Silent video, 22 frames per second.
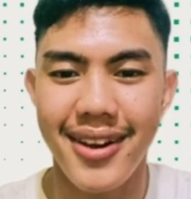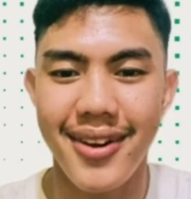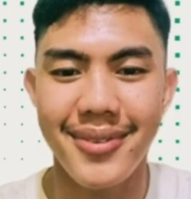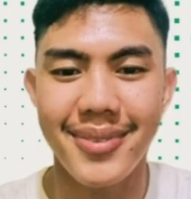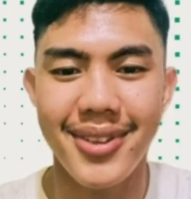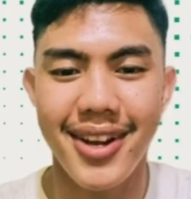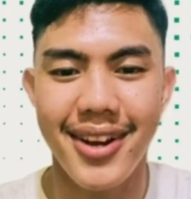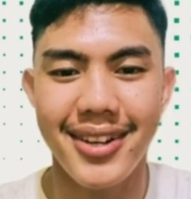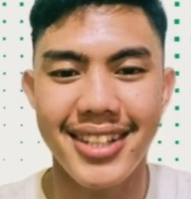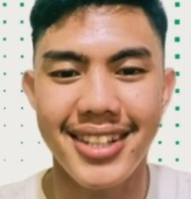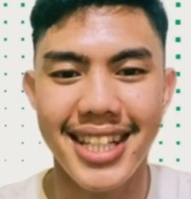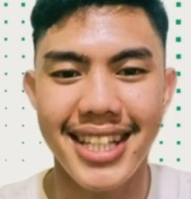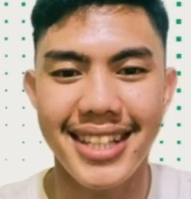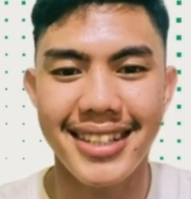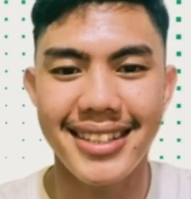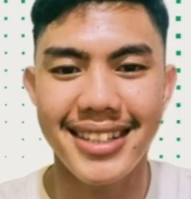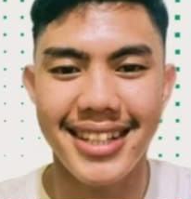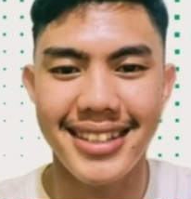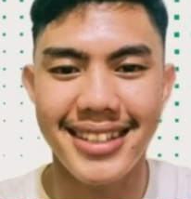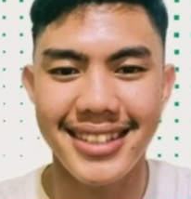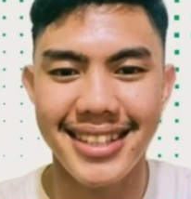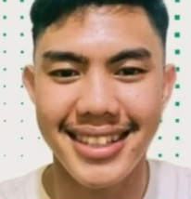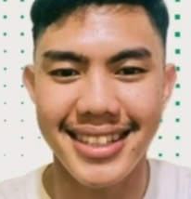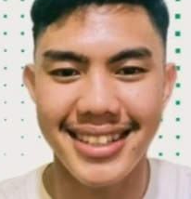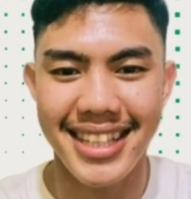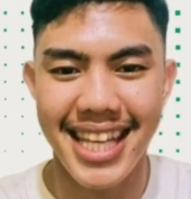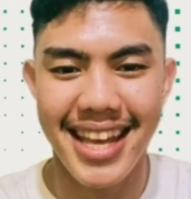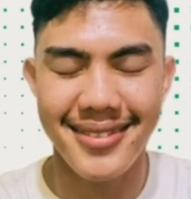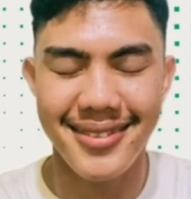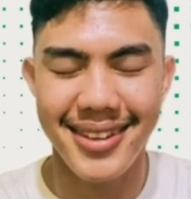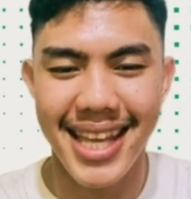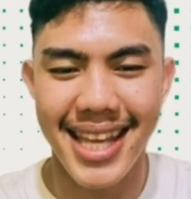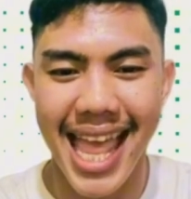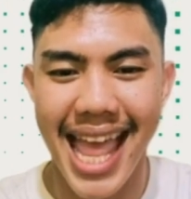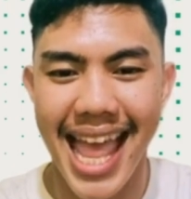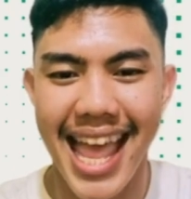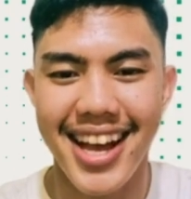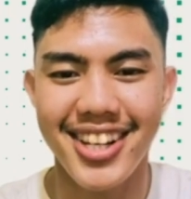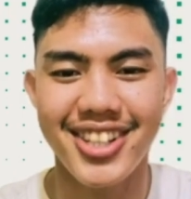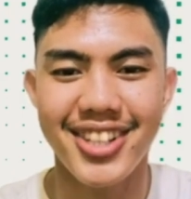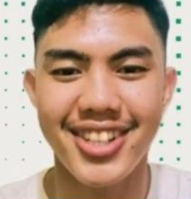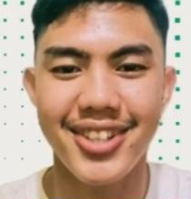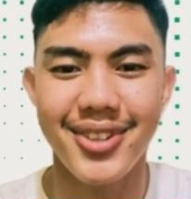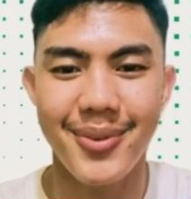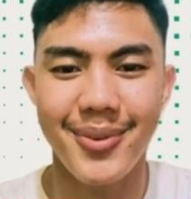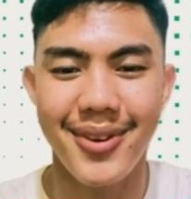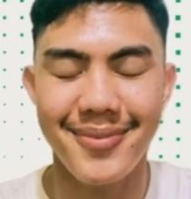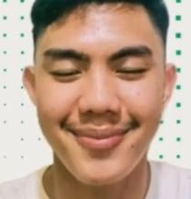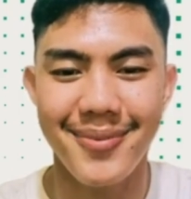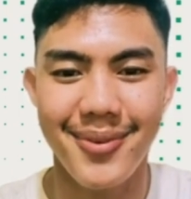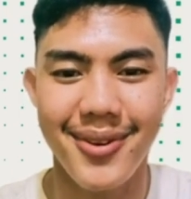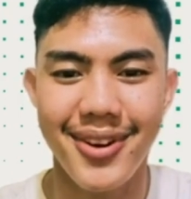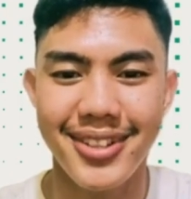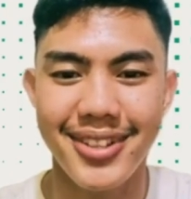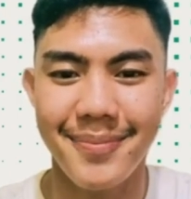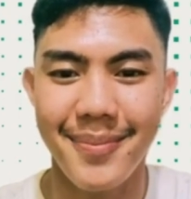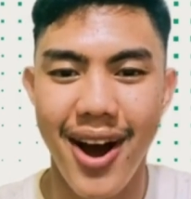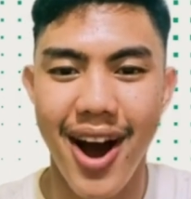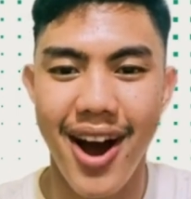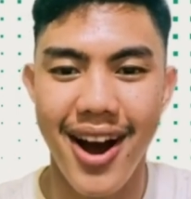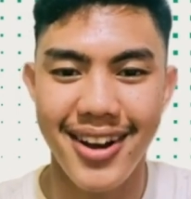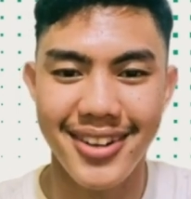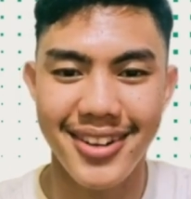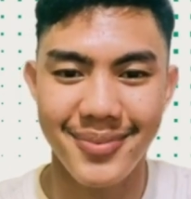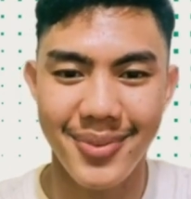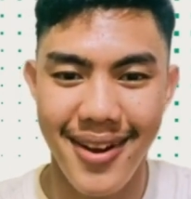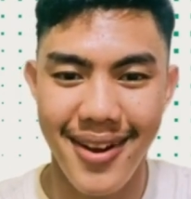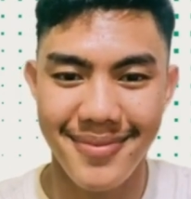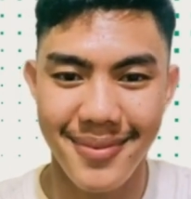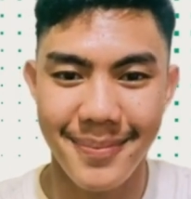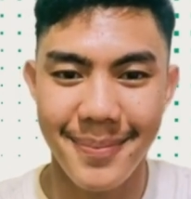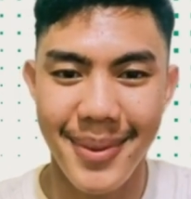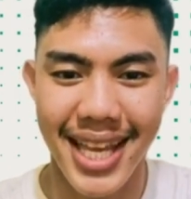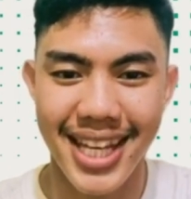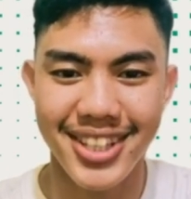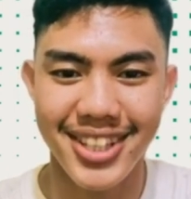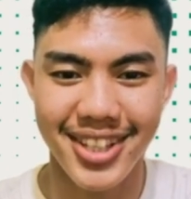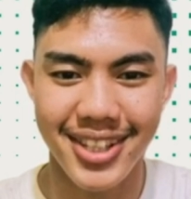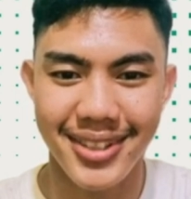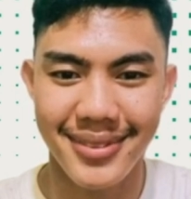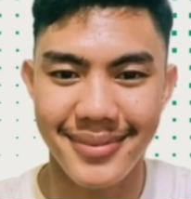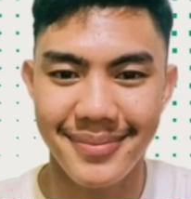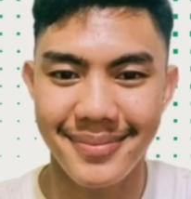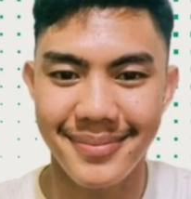1367, Action to enforce bars reformation.